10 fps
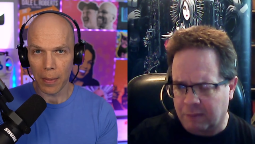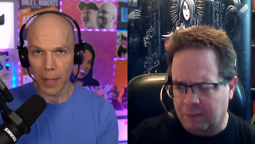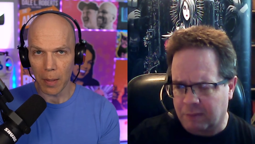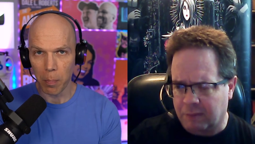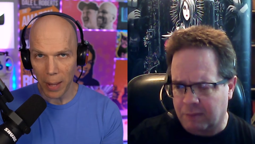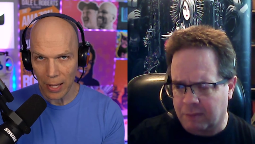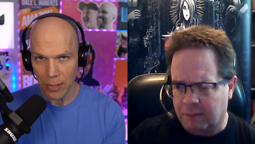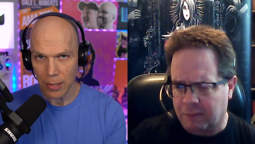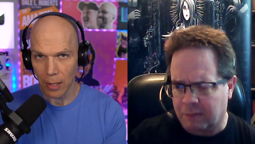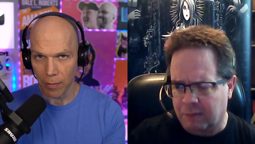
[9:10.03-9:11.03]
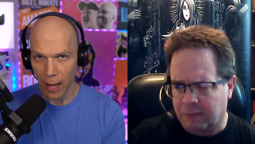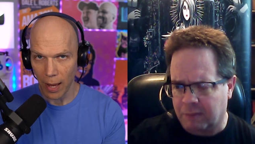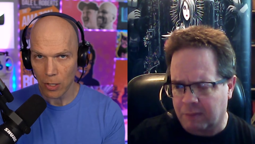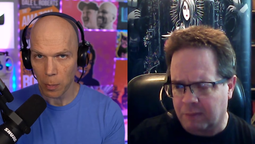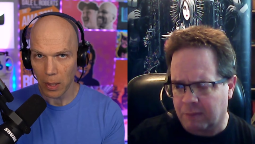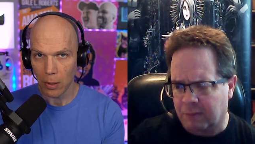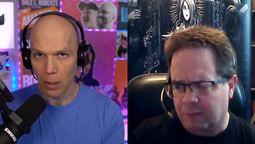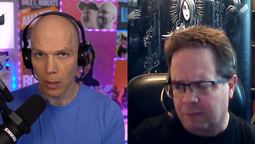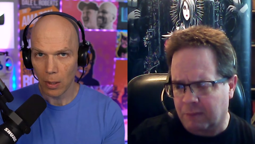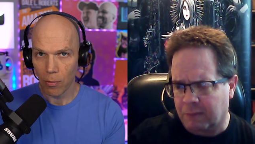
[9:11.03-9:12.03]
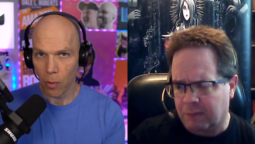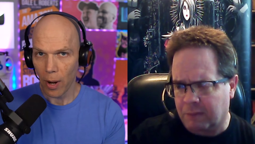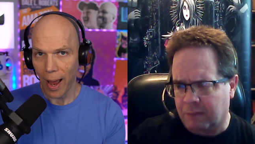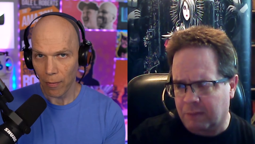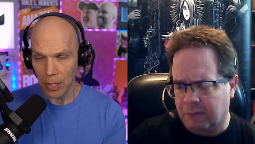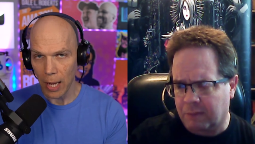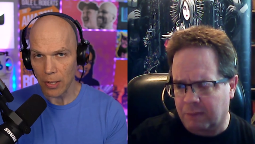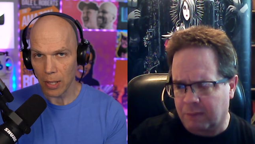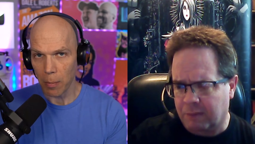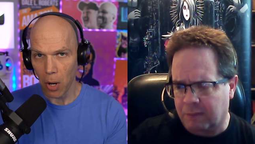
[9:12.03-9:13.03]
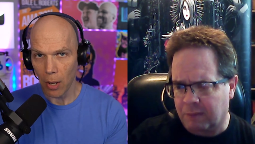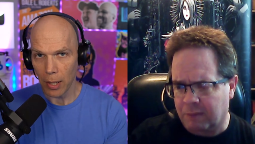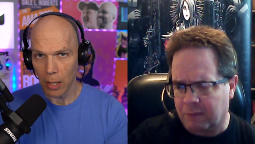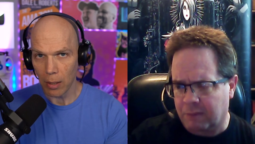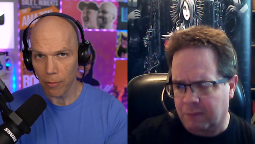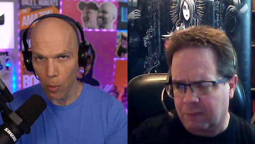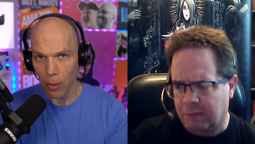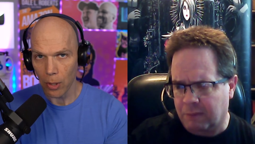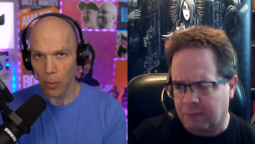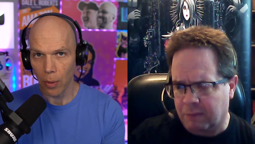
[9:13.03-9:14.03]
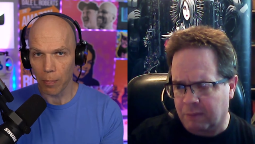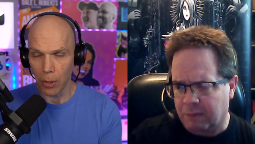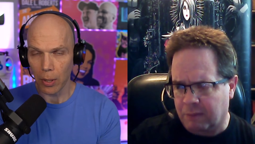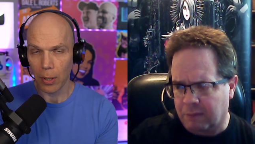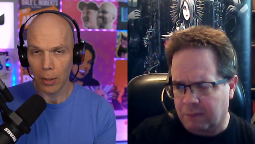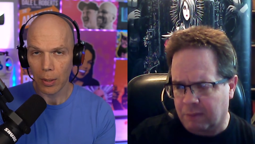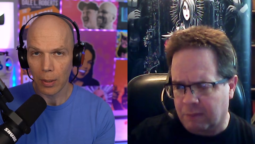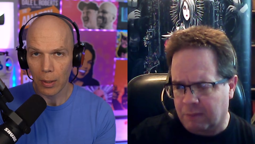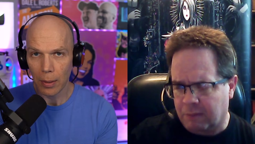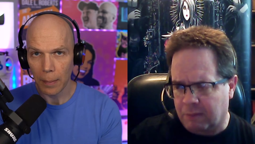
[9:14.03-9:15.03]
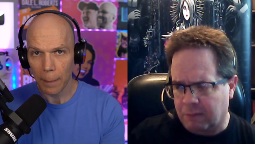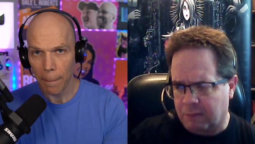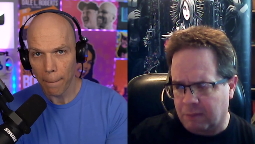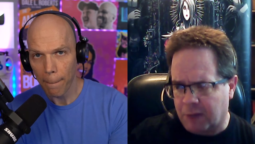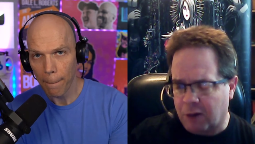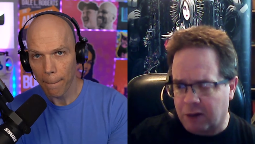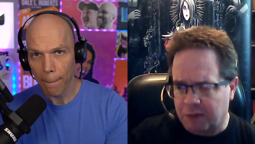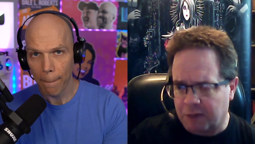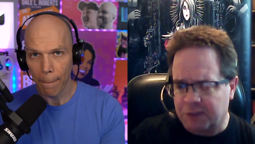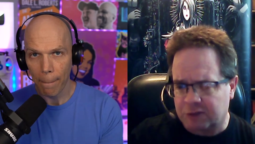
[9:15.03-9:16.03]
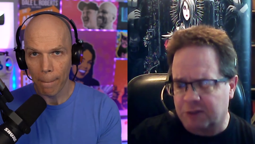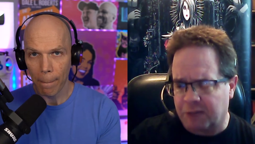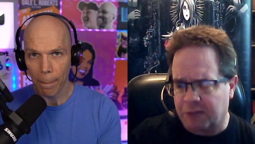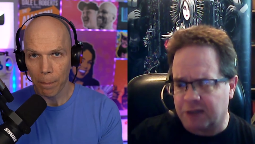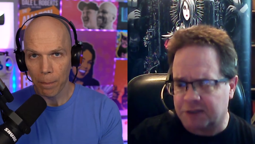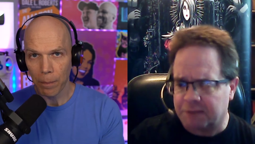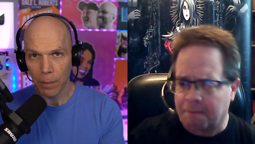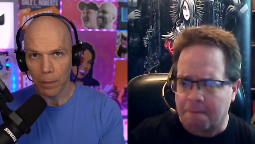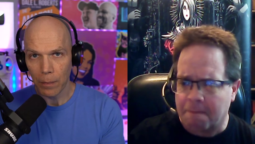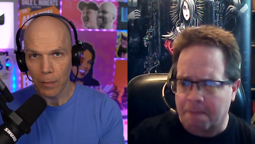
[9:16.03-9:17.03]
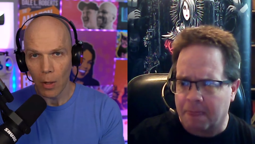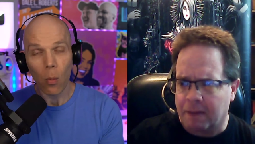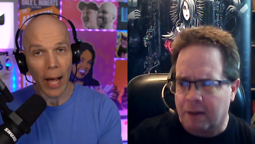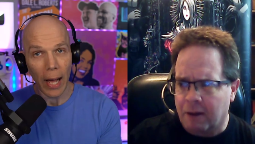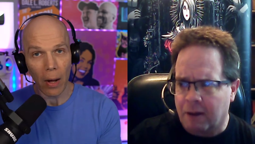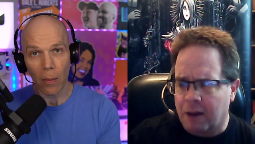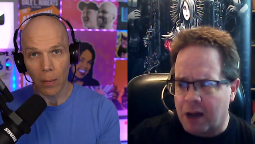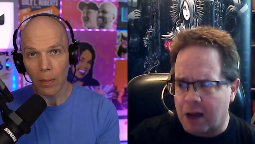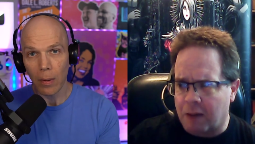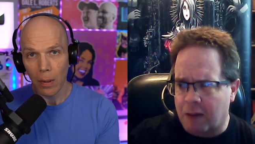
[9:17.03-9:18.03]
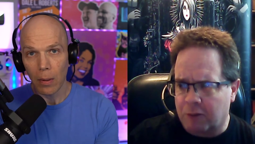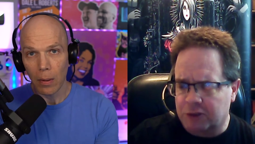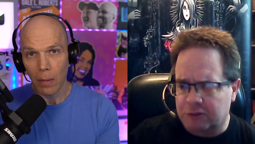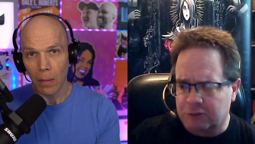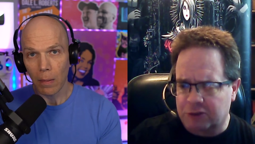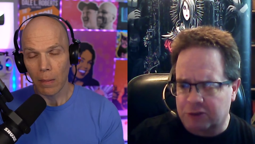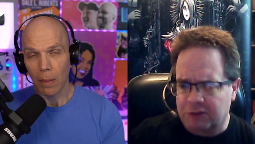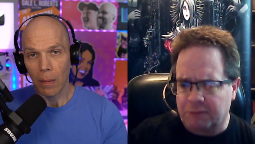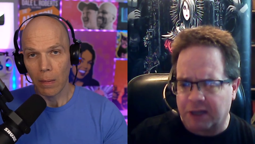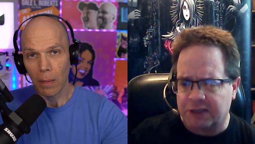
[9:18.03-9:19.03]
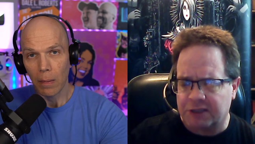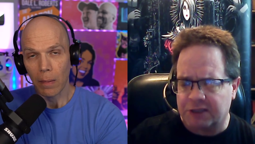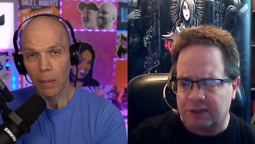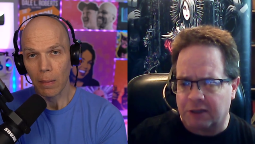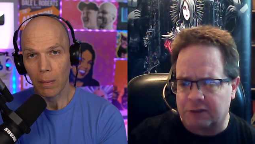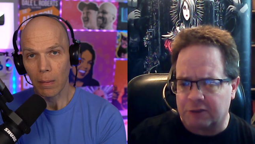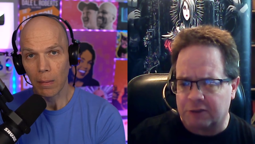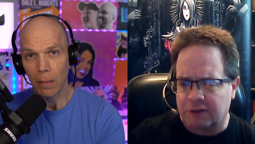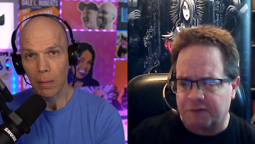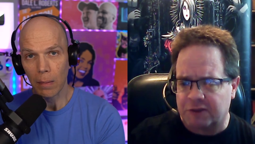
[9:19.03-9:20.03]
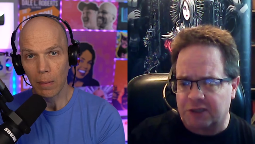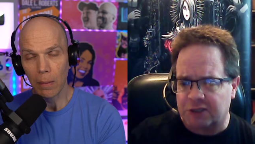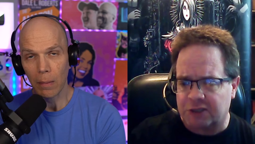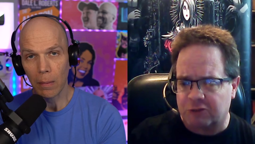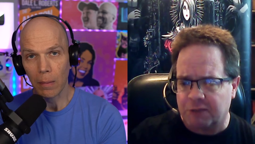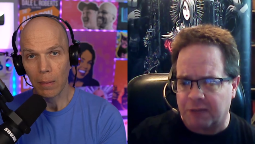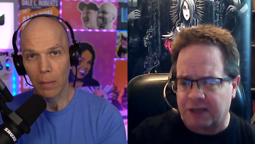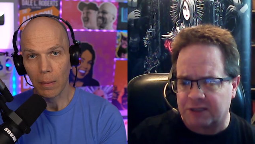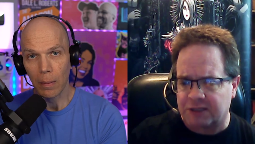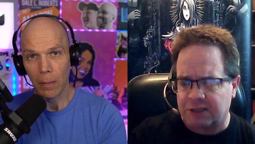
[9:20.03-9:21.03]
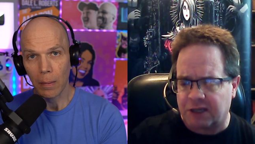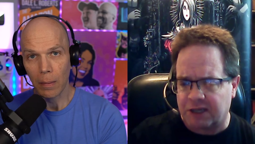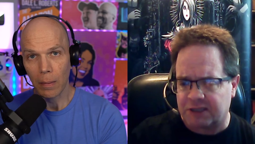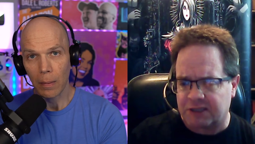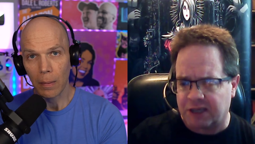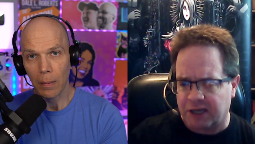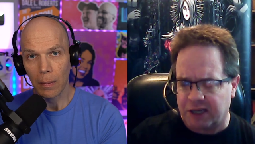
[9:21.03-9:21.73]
Speaker 1: the best investment for advertising and marketing for your book?
Speaker 2: Oh, it had to be Scream Magazine. Wow. When when Scream Magazine now you have to understand Scream Magazine has